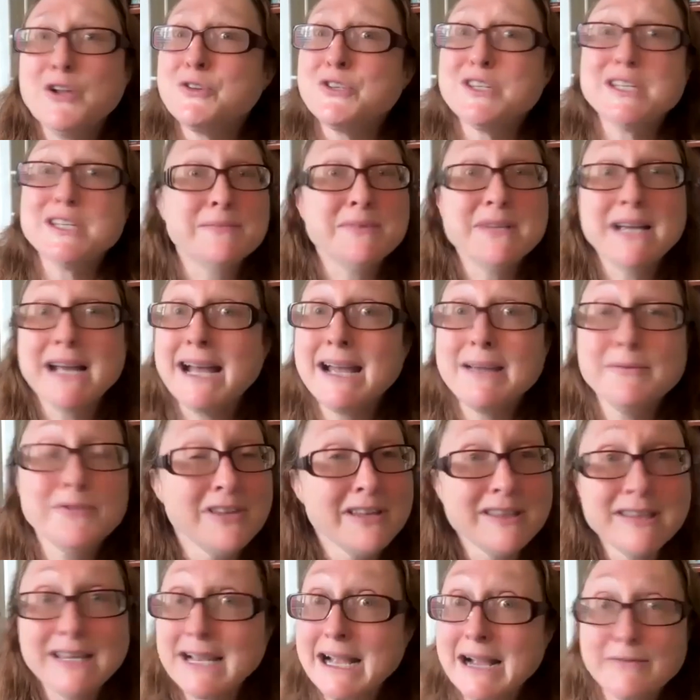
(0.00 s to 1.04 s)

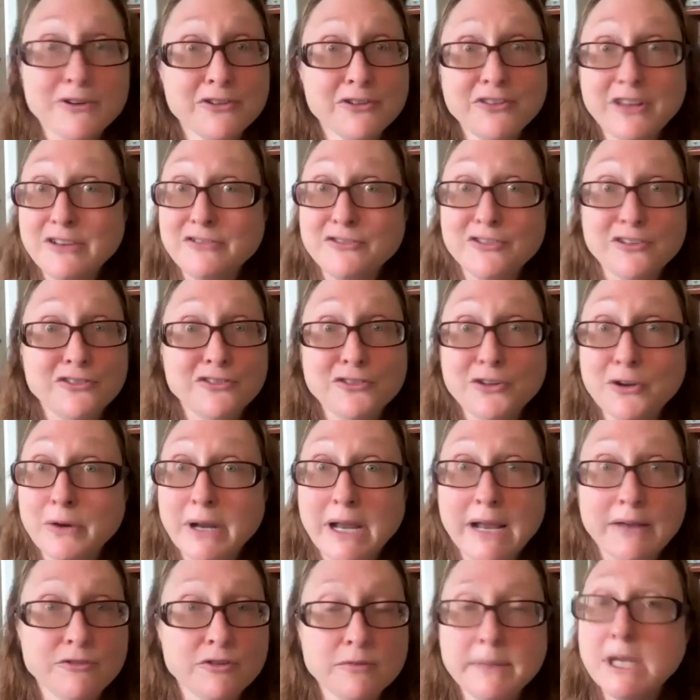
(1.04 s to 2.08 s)
Sometimes the conversations
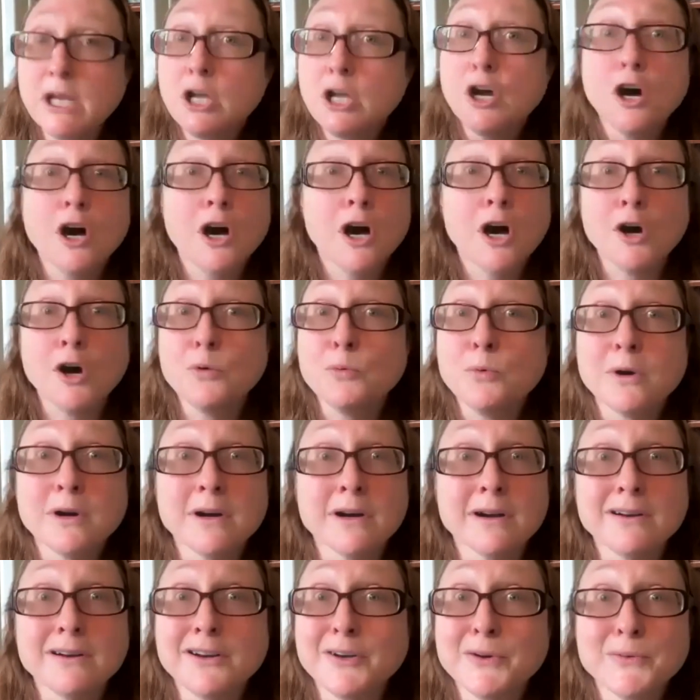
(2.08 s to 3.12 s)
don't have to be all
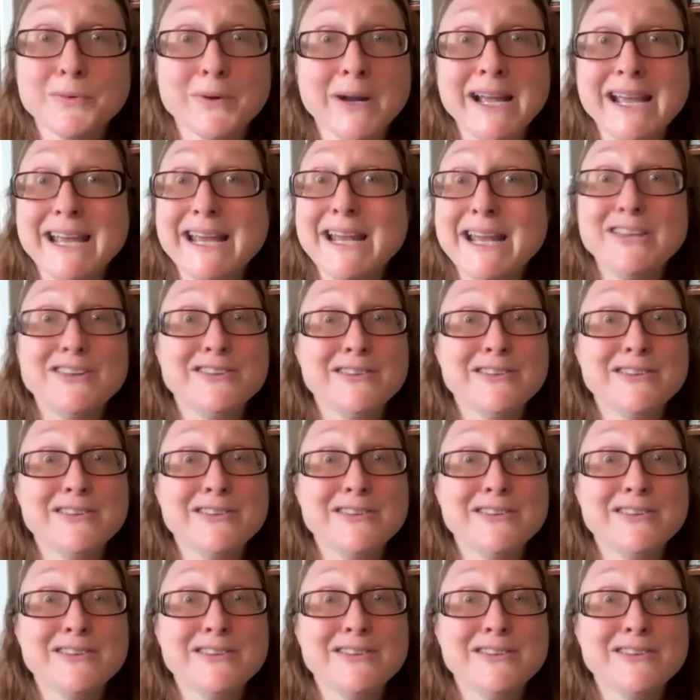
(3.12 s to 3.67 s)
work, right?